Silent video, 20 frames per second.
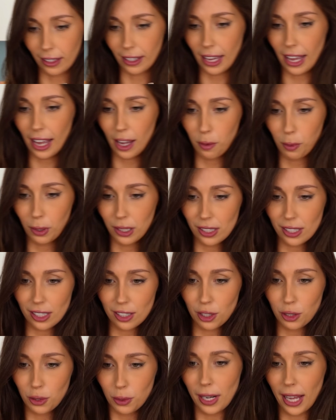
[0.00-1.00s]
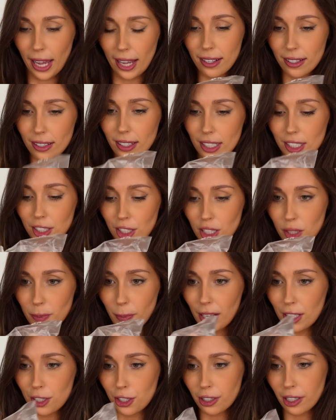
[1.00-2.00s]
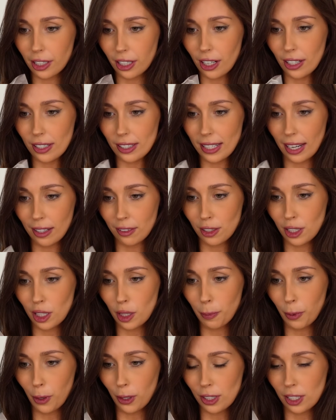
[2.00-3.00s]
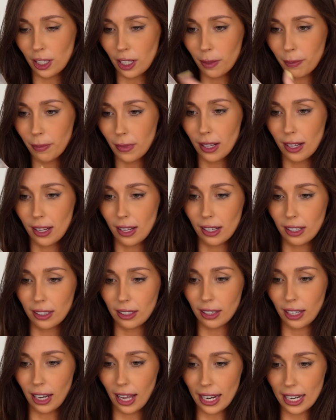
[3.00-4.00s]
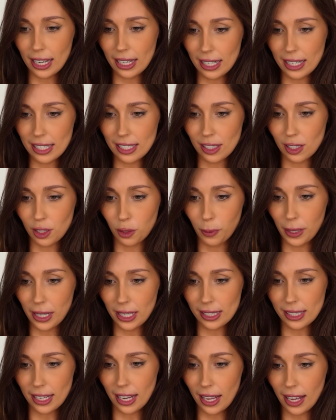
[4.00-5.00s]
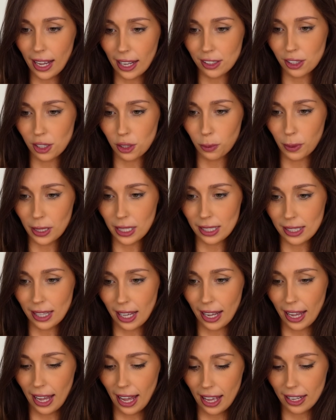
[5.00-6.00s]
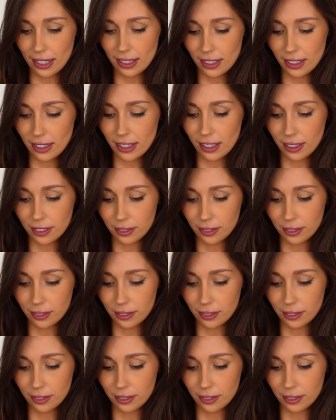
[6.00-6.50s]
Okay, once it's all in, just make sure it goes down to the bottom. Lightly squeeze it and twist that end.